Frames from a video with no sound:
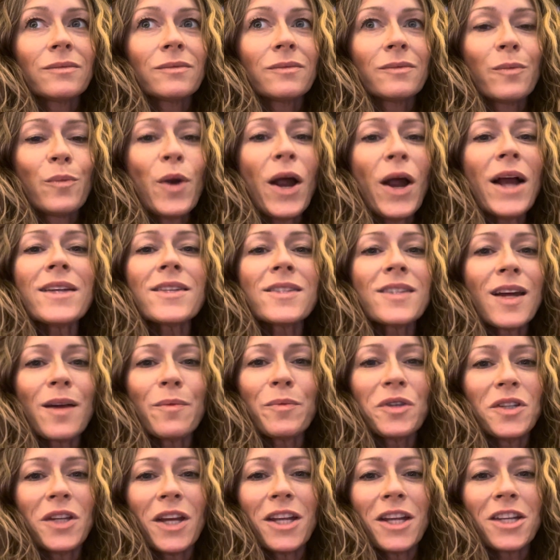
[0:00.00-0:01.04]
breast
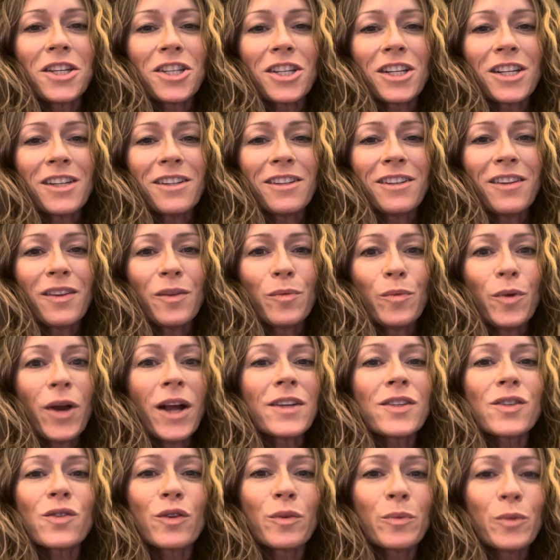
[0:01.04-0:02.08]
amputation, the
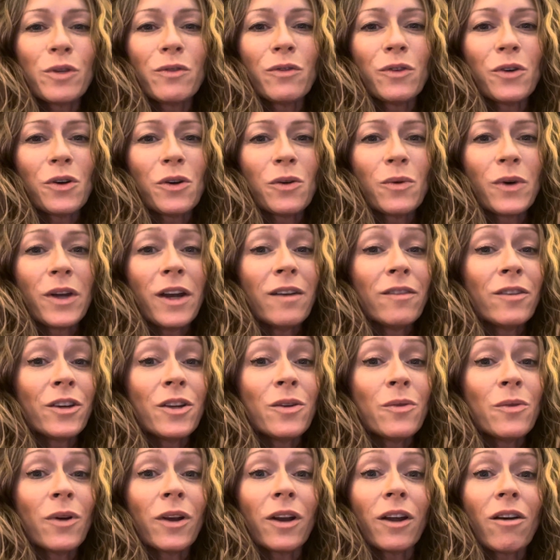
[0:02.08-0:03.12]
breast removal, whatever
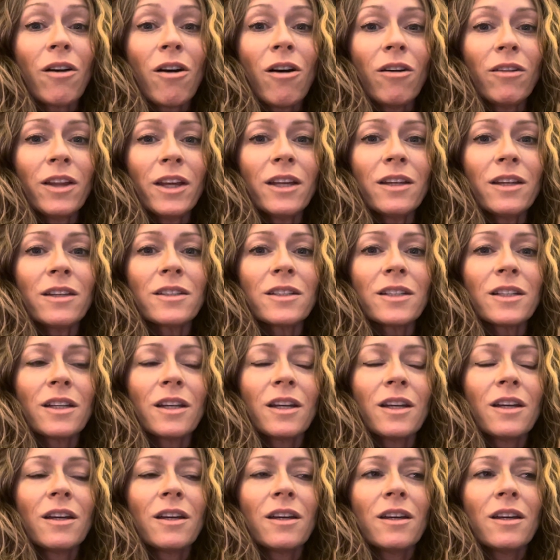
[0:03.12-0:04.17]
you want to call it.
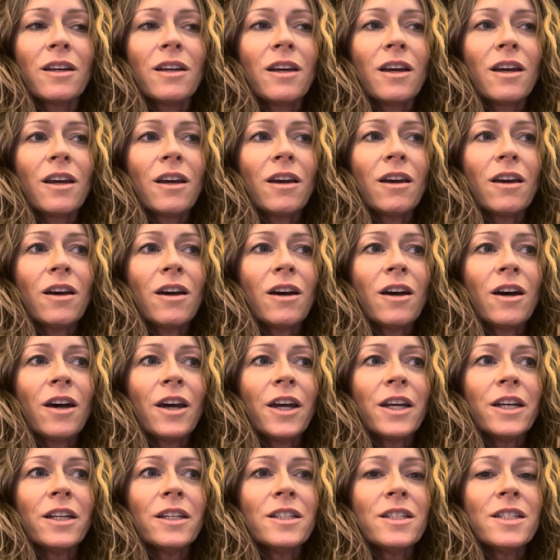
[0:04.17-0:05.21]

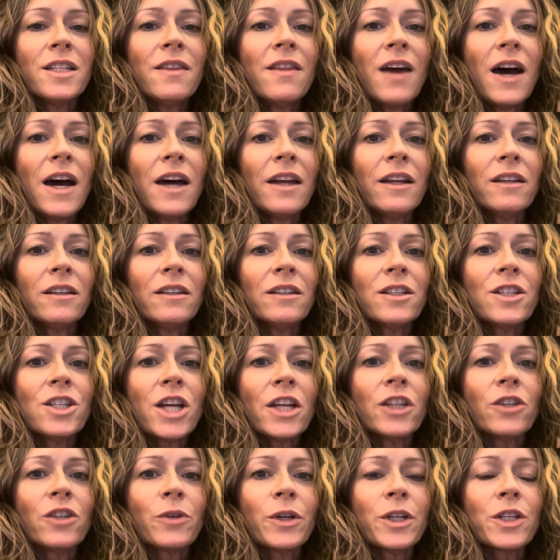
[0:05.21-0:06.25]
I did that
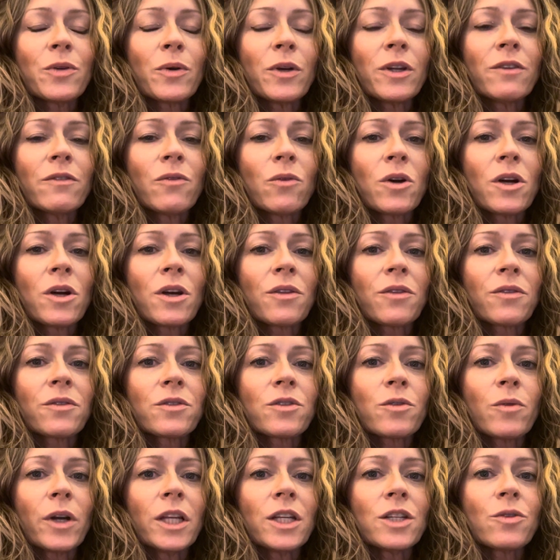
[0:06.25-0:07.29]
January 24th,
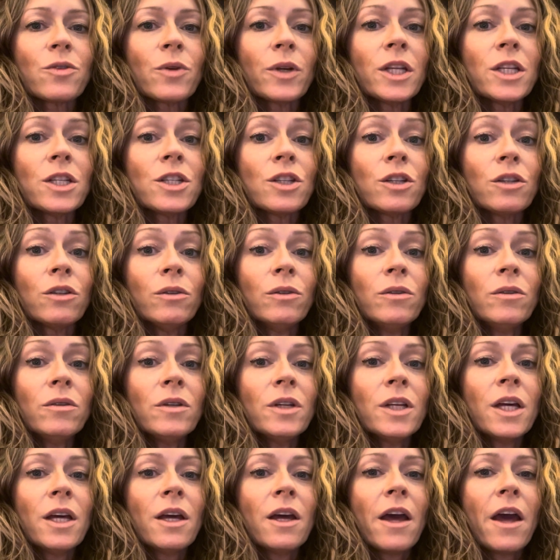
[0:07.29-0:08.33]
2022,
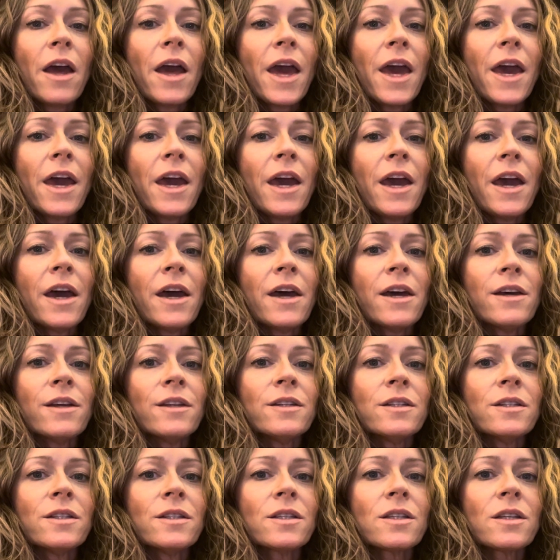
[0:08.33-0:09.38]

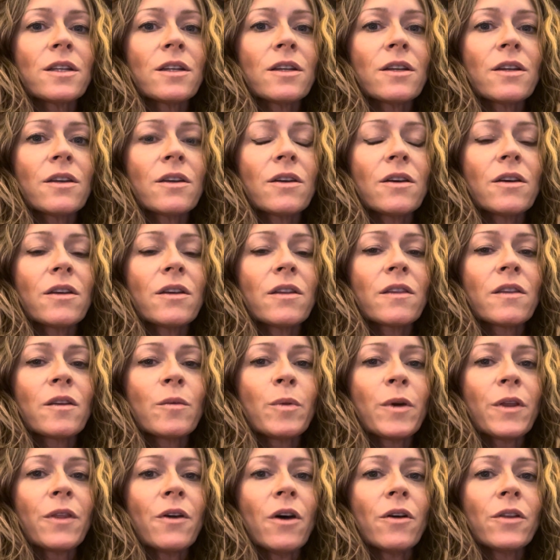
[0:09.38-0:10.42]
and the
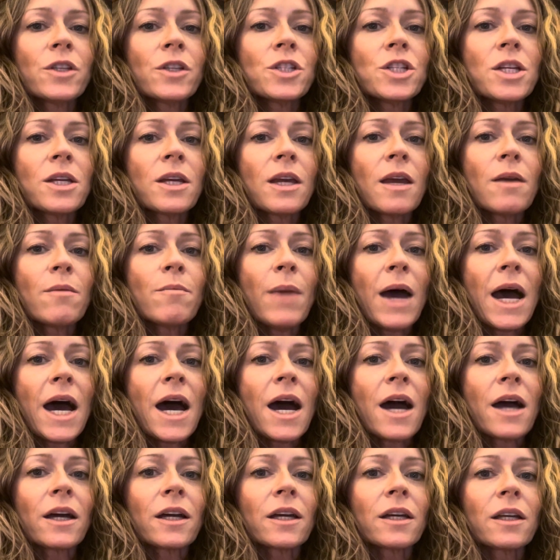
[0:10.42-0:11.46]
pathology came
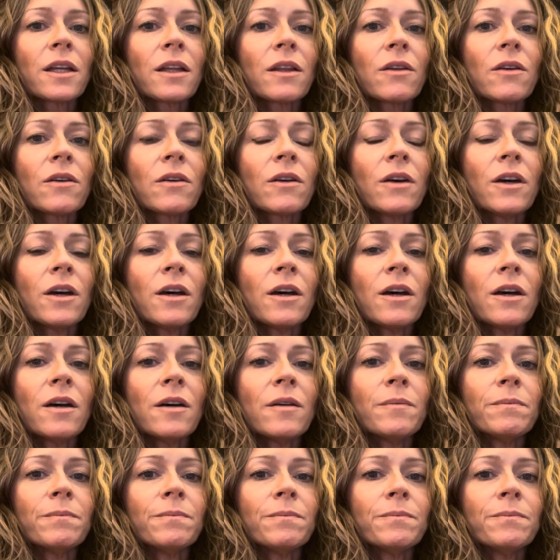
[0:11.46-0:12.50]
back
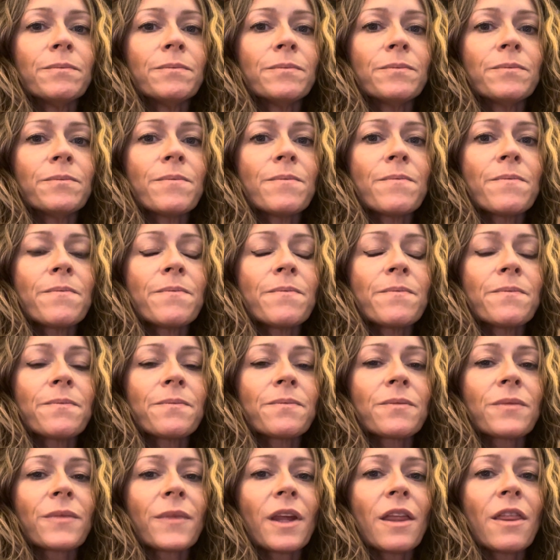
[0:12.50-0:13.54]

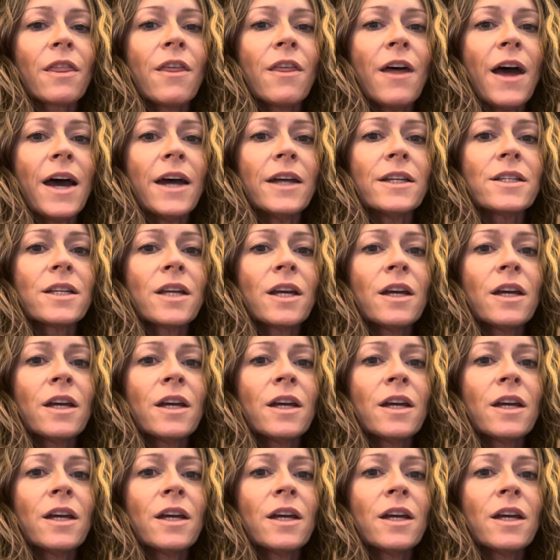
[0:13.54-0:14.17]
that